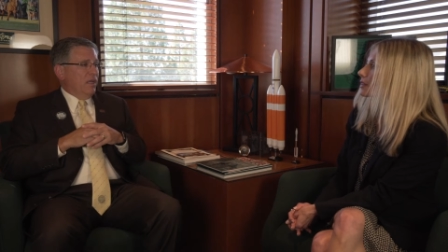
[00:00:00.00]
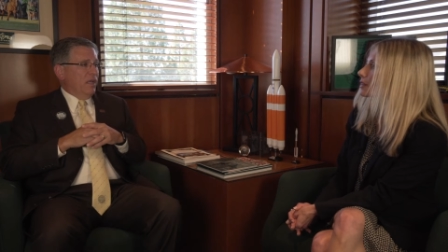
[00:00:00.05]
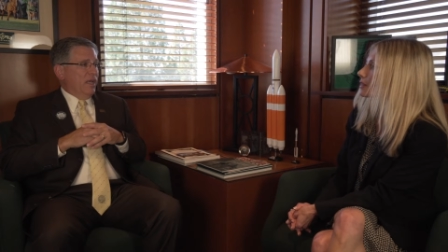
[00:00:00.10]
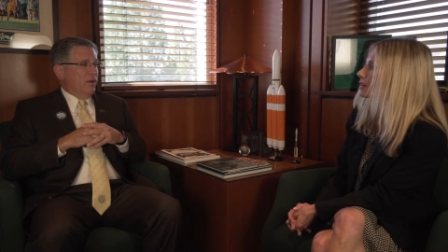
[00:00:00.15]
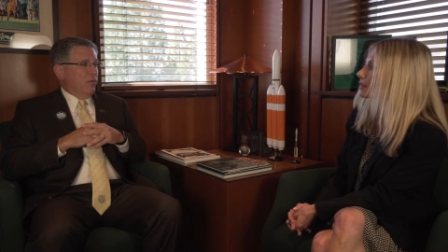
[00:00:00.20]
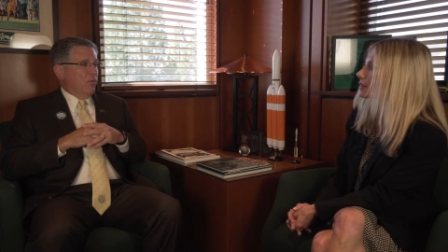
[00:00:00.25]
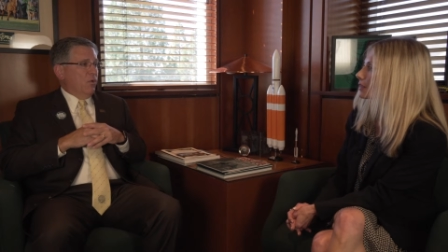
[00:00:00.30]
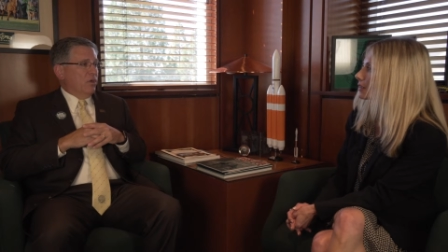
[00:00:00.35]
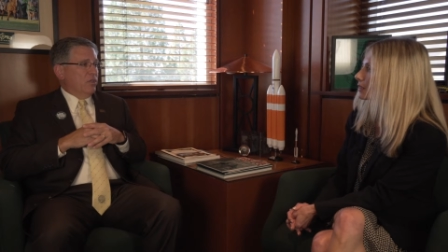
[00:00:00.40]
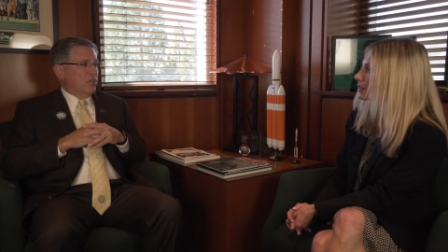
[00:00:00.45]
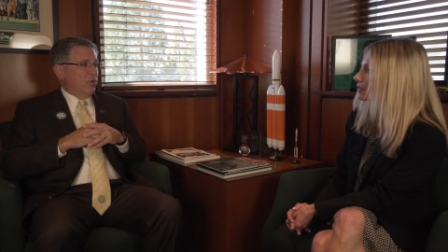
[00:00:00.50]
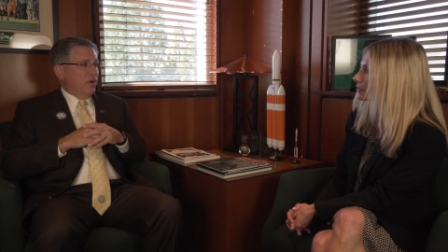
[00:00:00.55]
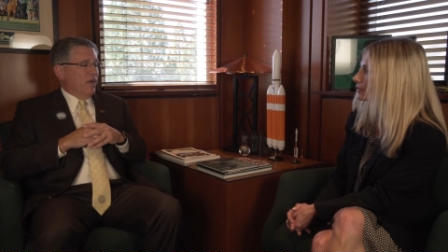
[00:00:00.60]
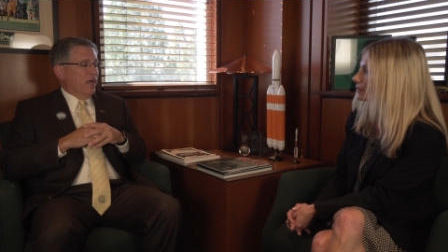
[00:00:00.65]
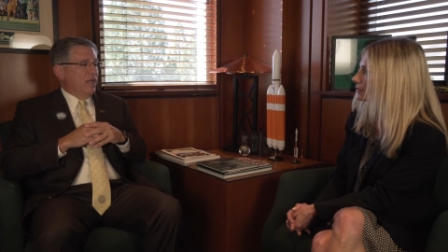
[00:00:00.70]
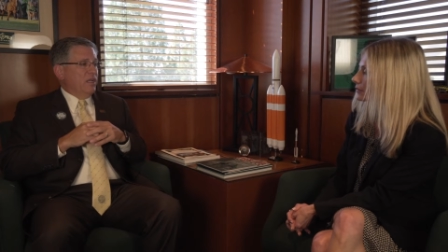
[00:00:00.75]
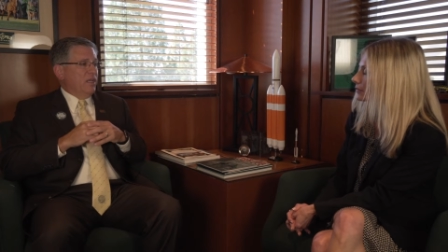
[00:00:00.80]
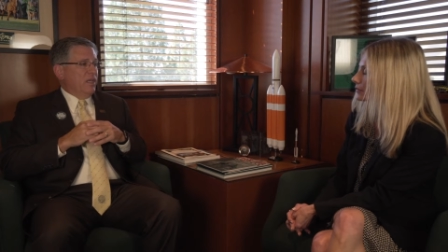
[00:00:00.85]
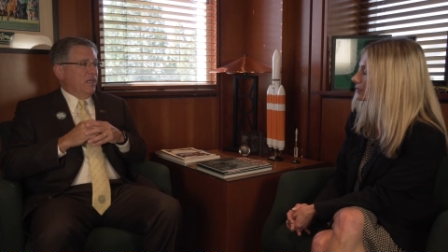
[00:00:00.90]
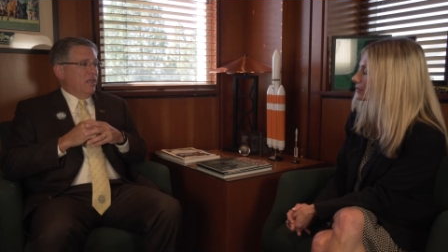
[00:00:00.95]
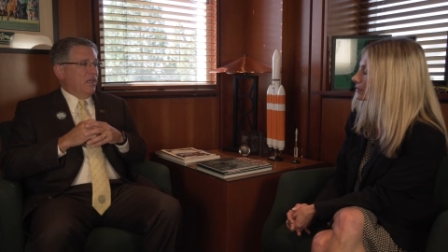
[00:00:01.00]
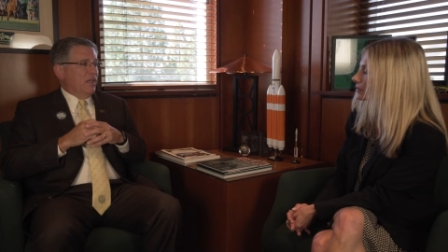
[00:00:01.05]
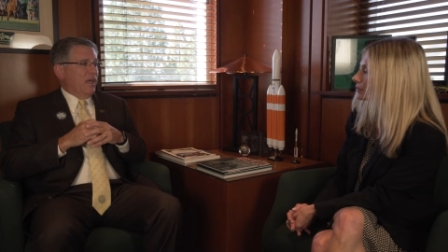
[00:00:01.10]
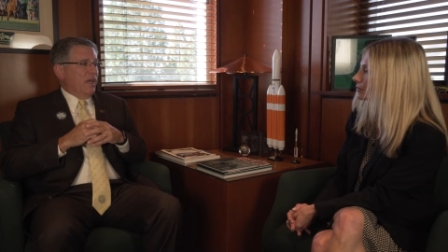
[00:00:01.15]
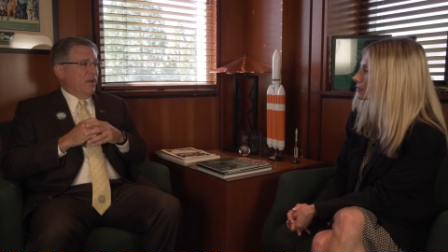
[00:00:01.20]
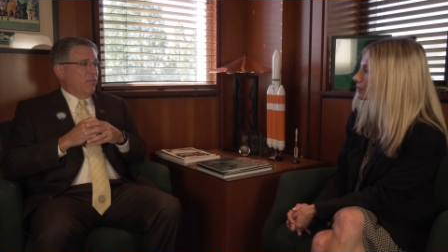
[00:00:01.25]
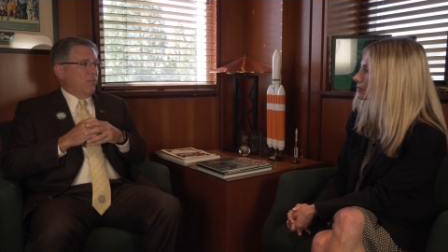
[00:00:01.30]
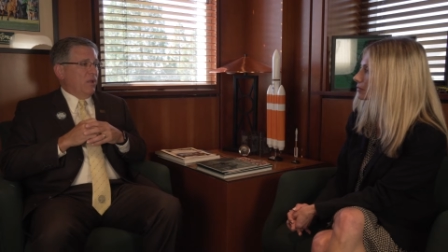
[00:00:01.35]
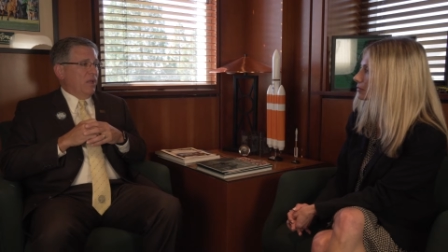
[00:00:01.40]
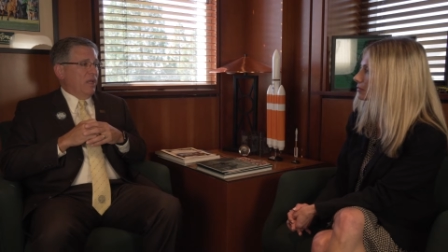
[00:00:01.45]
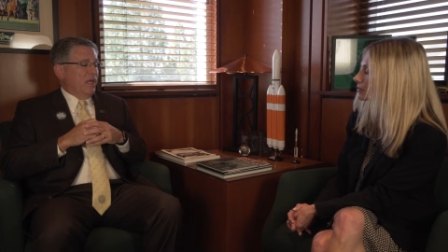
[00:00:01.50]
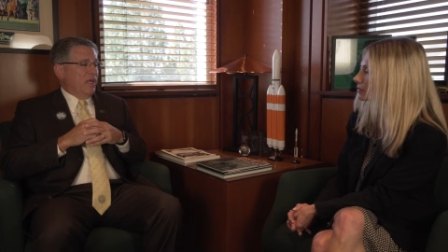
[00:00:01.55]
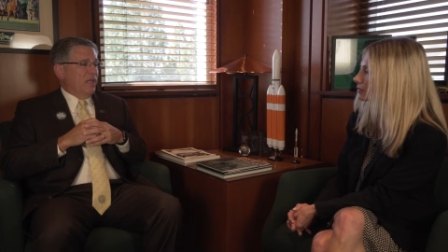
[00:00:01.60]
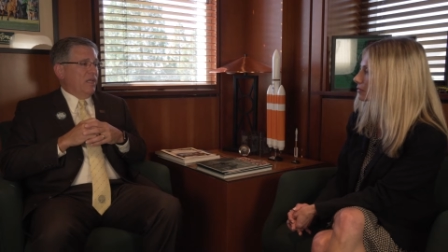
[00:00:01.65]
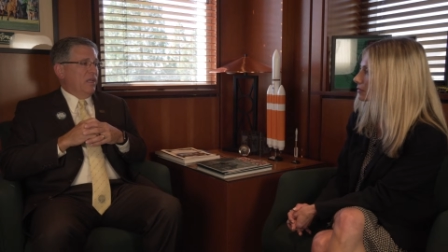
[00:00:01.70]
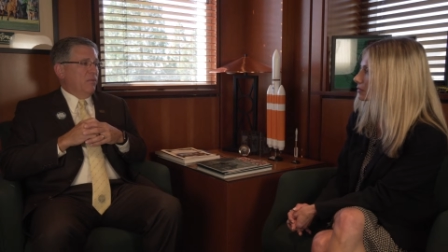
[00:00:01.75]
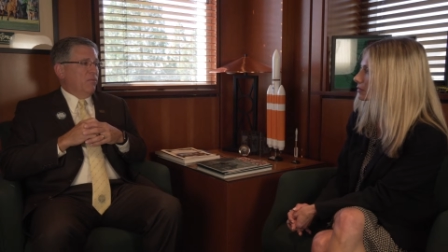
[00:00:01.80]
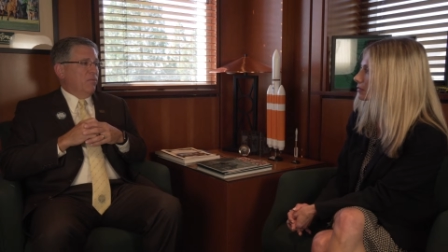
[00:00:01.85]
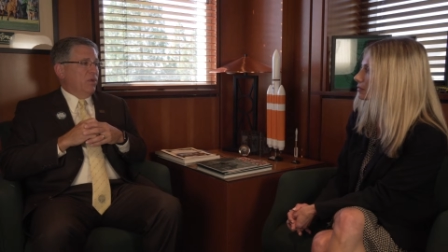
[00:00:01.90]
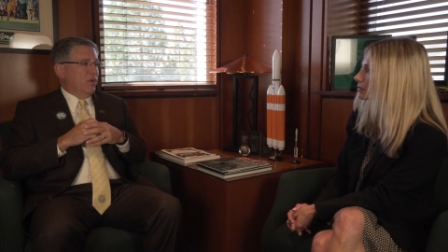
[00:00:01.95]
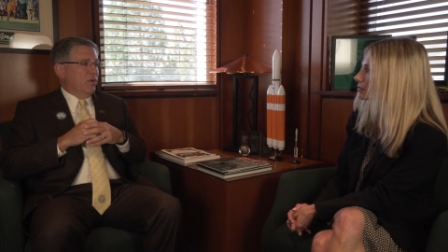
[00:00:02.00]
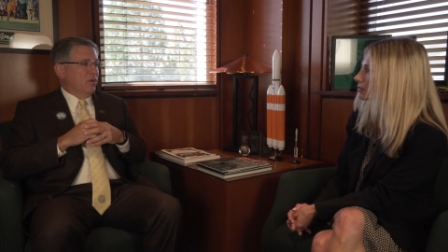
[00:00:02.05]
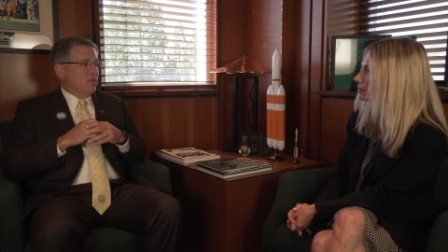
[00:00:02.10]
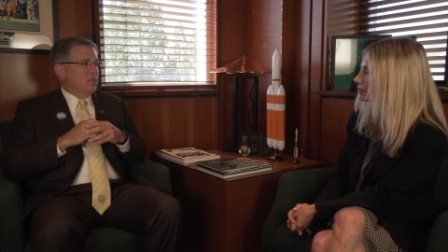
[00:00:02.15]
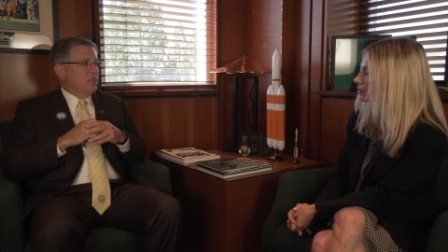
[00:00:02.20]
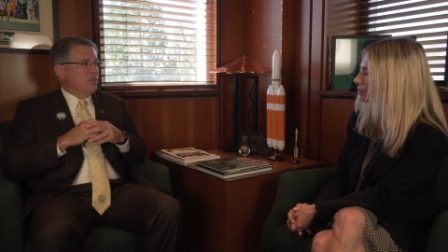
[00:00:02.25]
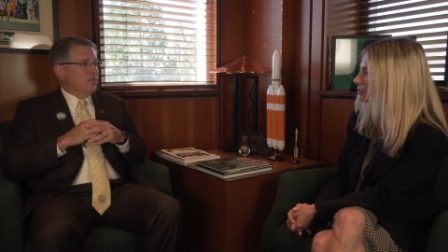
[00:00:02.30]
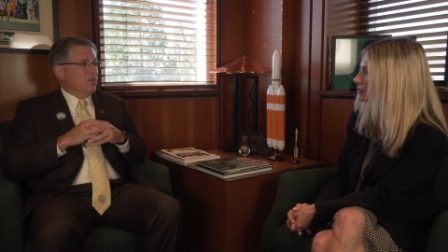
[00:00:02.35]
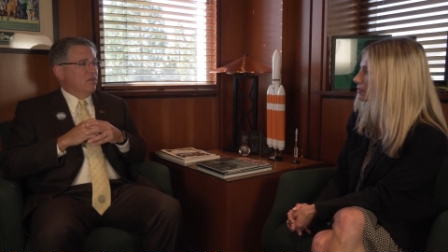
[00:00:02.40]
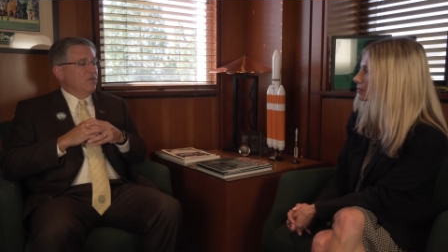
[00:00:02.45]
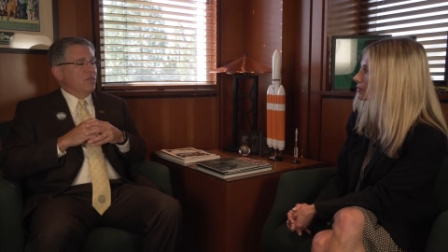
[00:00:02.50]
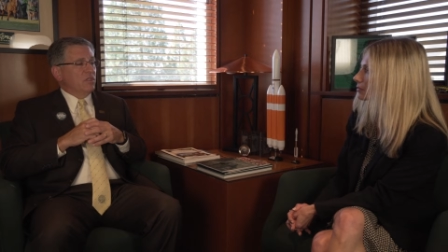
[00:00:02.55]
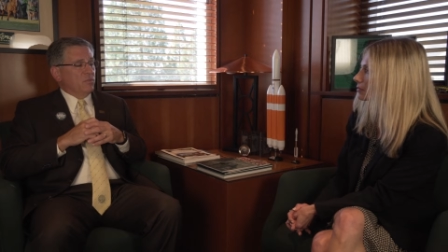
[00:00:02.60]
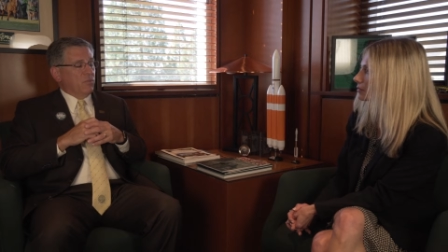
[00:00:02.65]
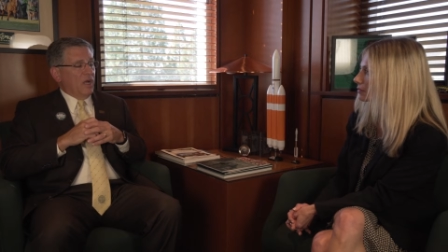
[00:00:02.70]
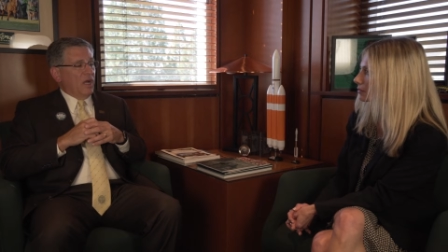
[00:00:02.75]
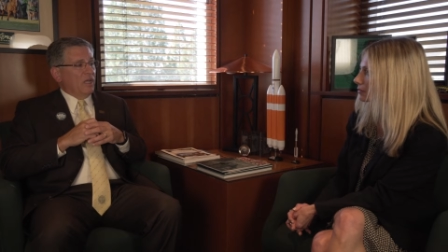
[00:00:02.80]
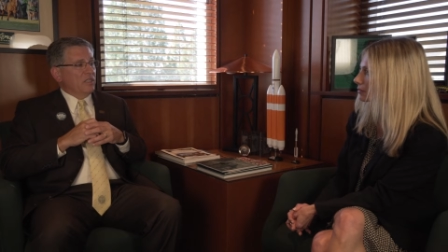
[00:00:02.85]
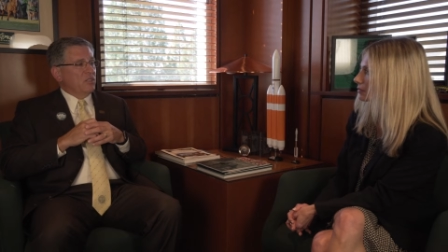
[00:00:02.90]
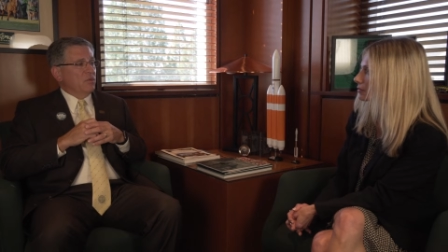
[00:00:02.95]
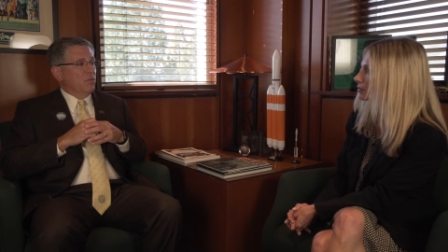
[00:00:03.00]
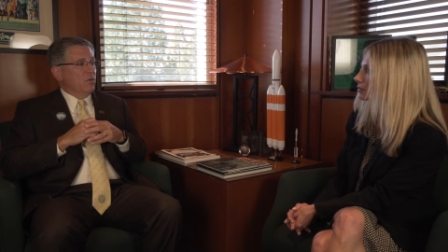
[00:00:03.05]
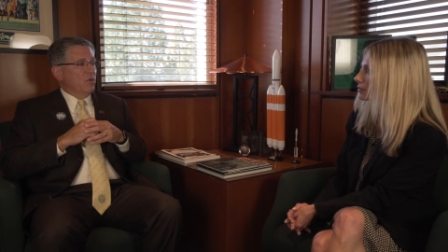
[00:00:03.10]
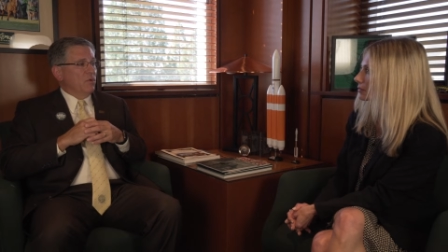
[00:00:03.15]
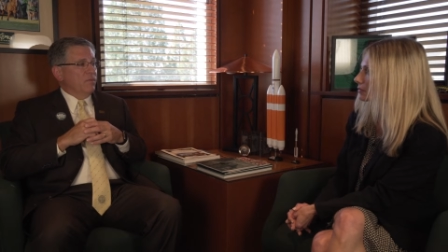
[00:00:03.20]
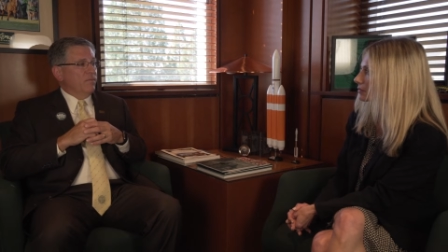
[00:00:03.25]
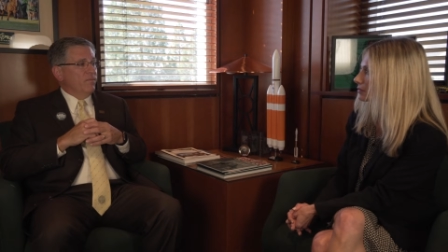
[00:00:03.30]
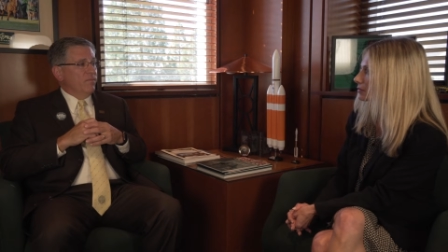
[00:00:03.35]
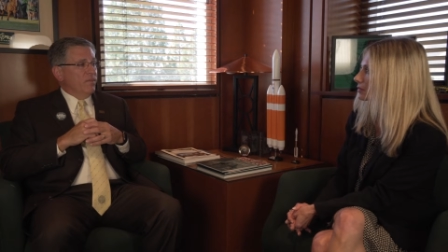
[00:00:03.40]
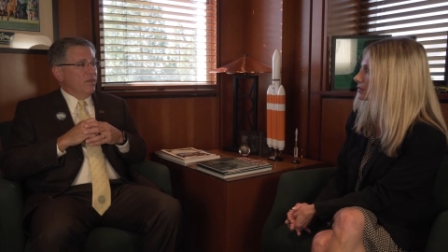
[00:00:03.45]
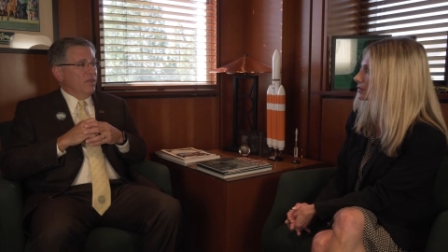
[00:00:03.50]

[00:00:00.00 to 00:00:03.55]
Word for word: and we're trying to get that planned and built as soon as possible.